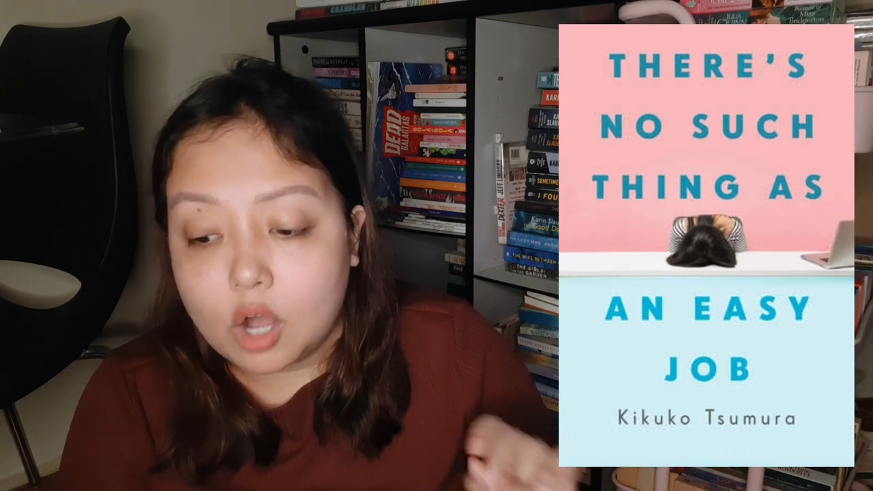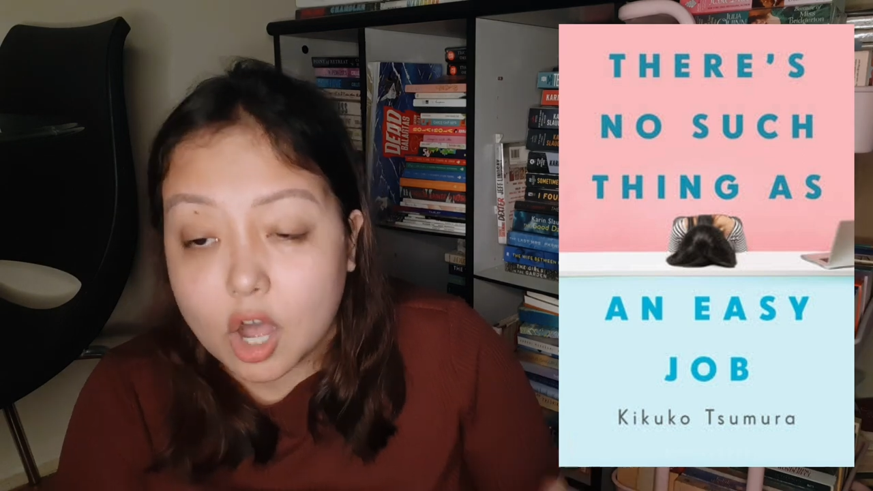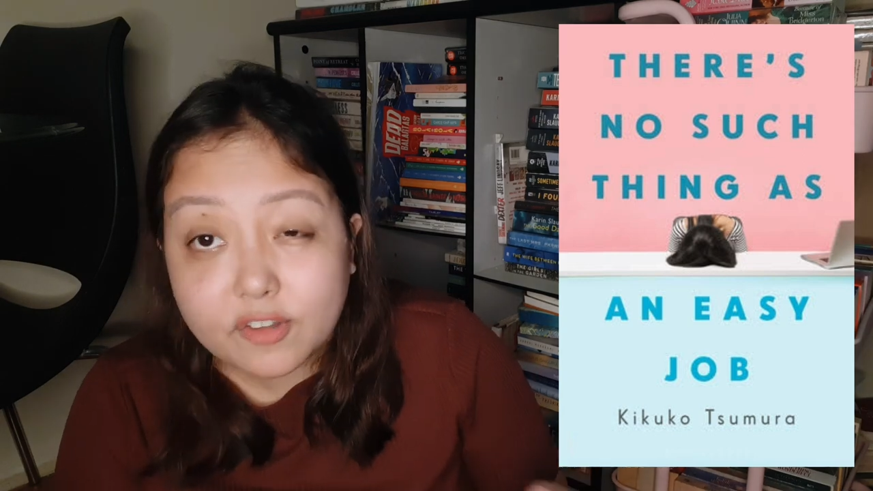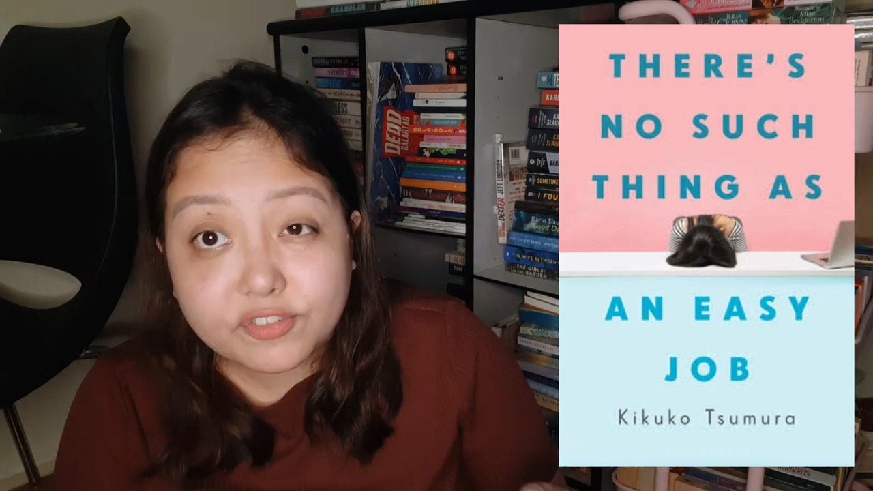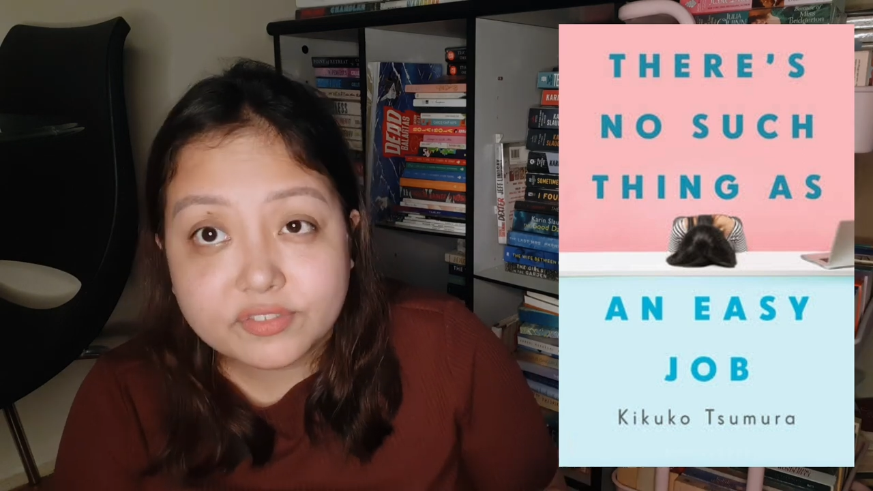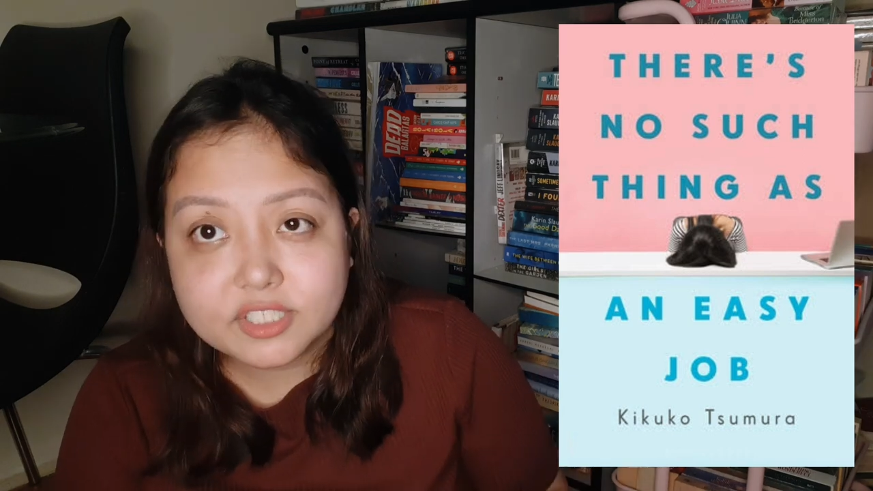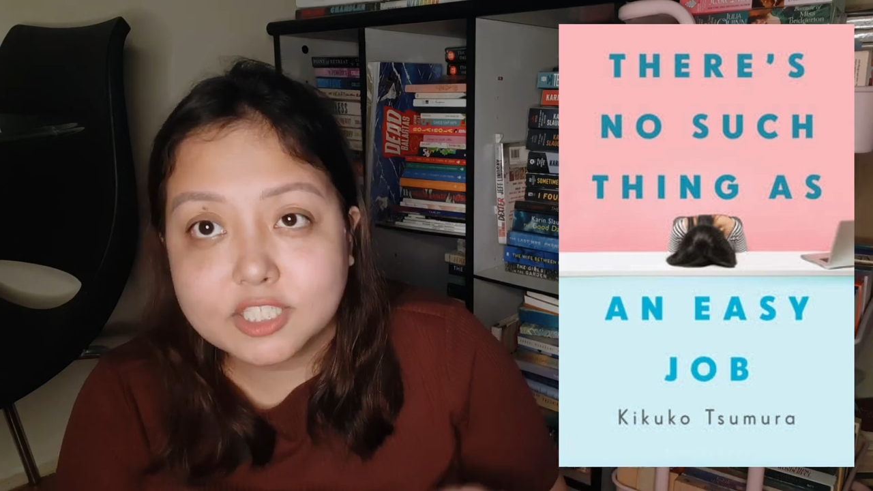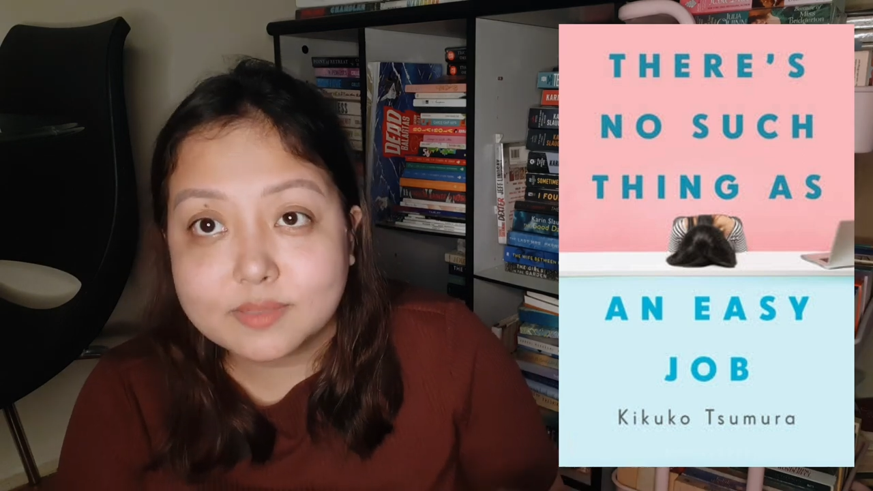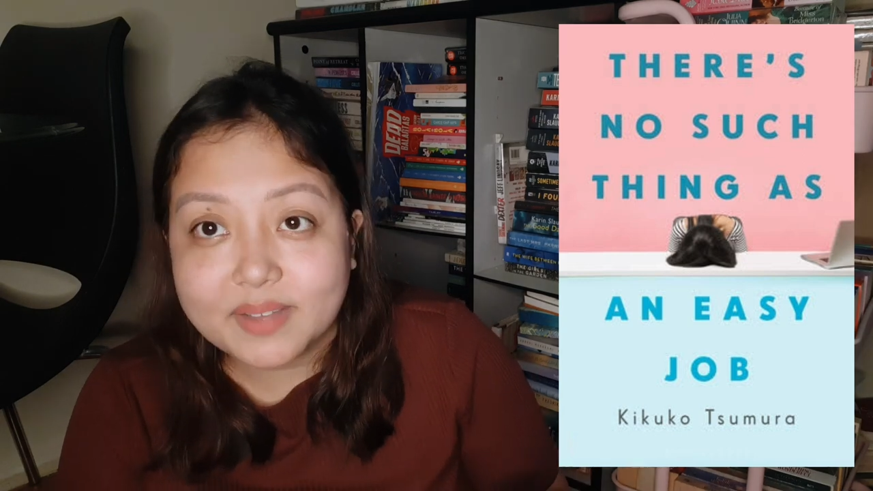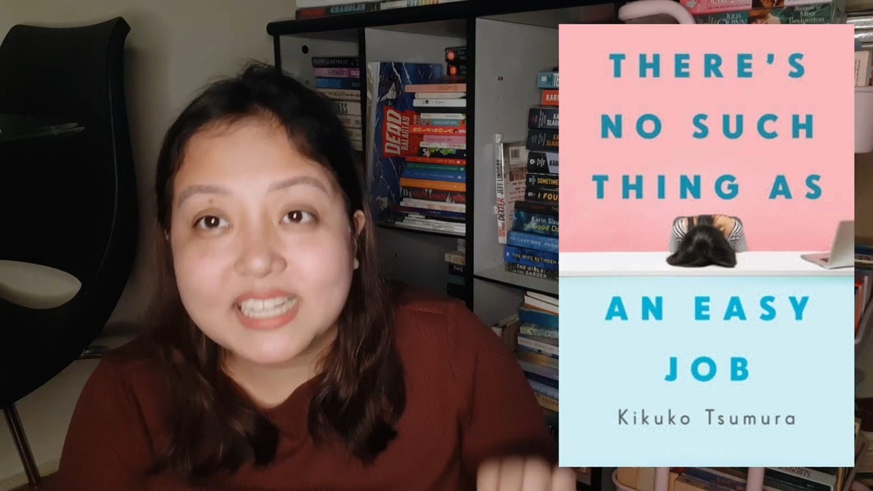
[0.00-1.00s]

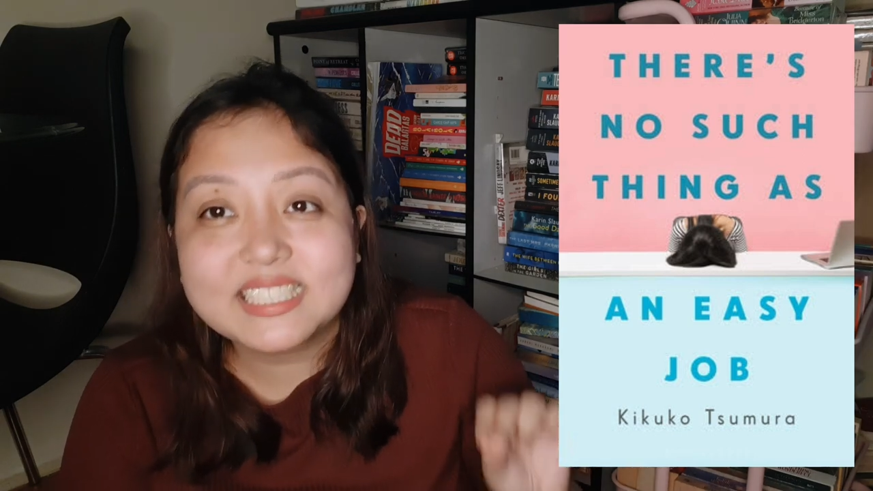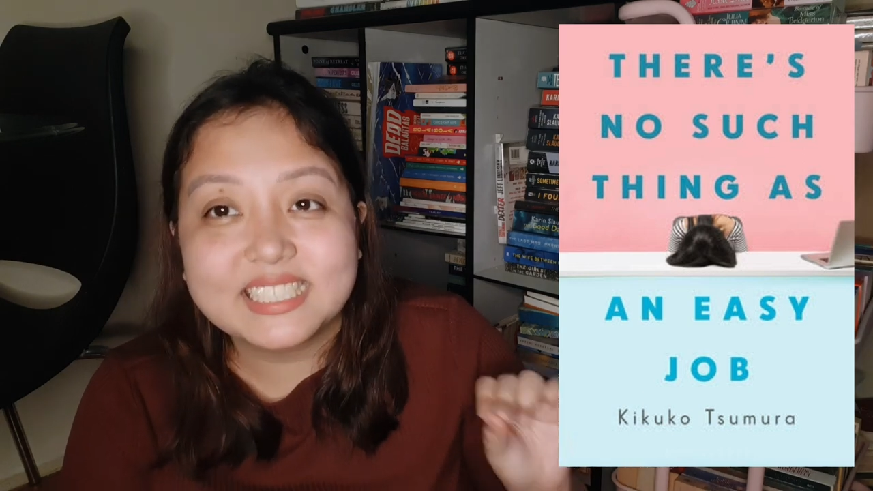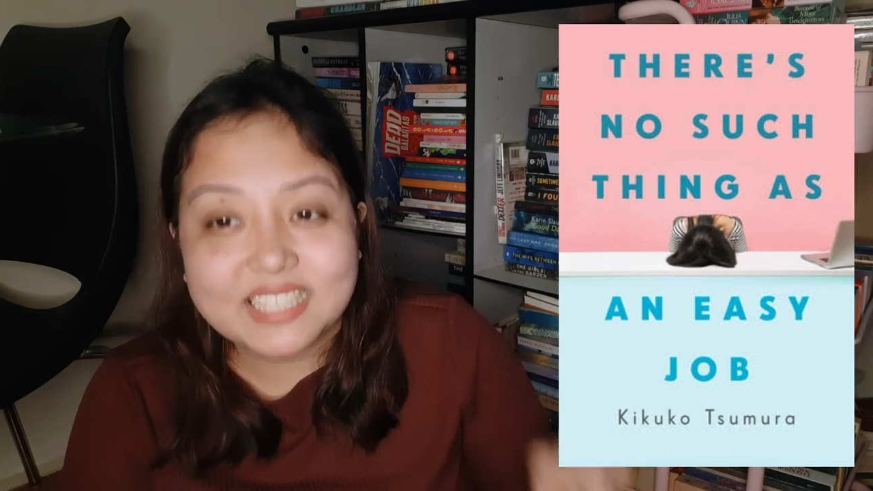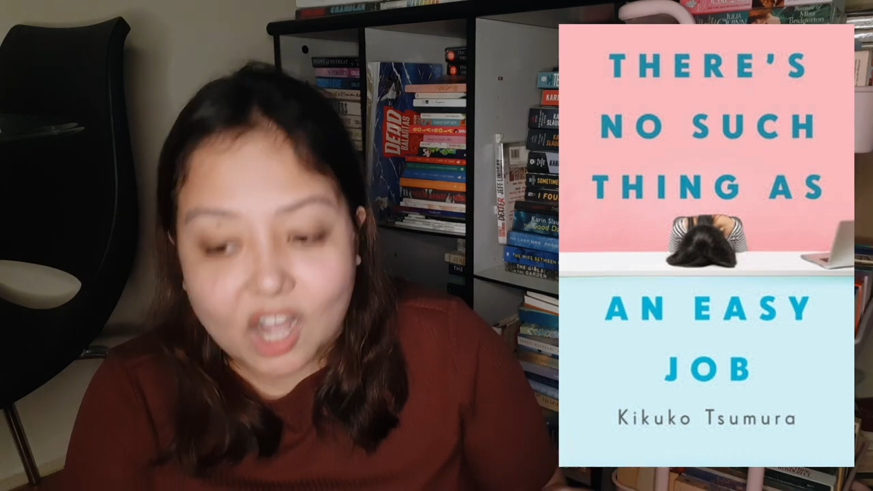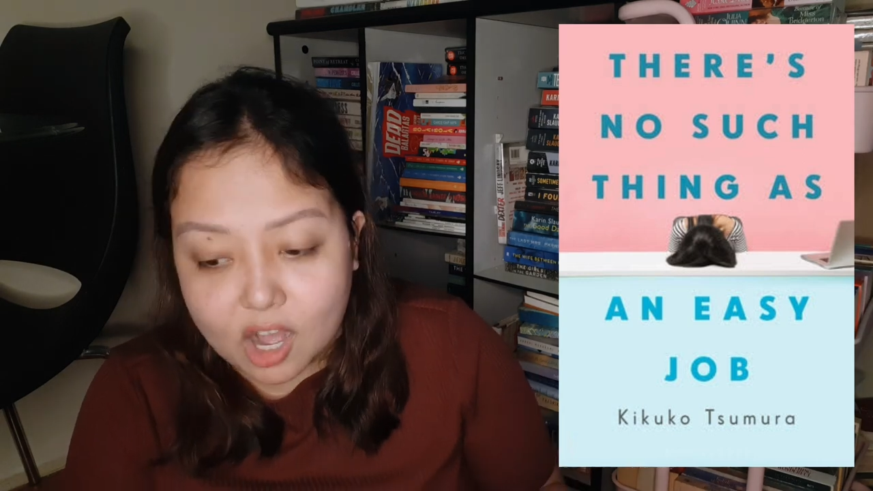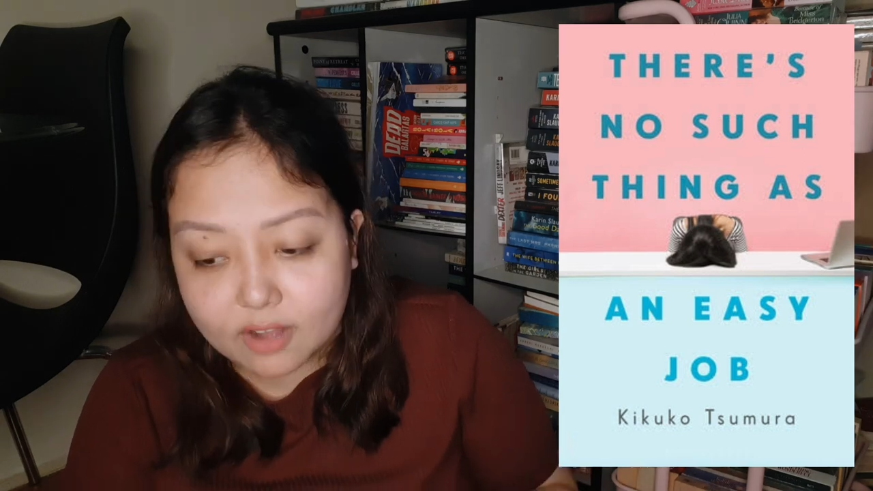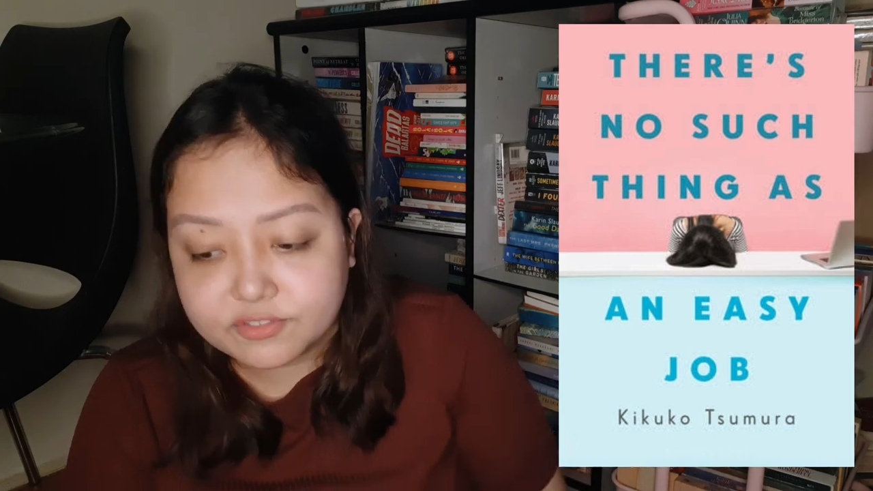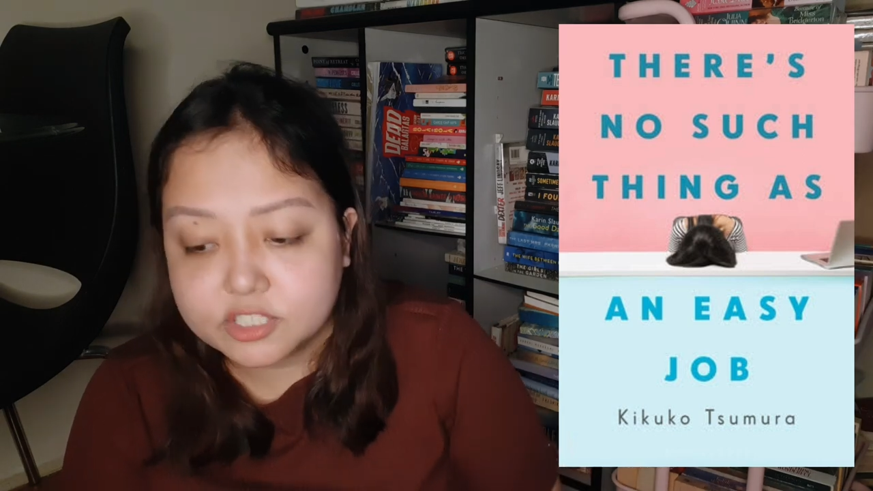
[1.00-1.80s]
of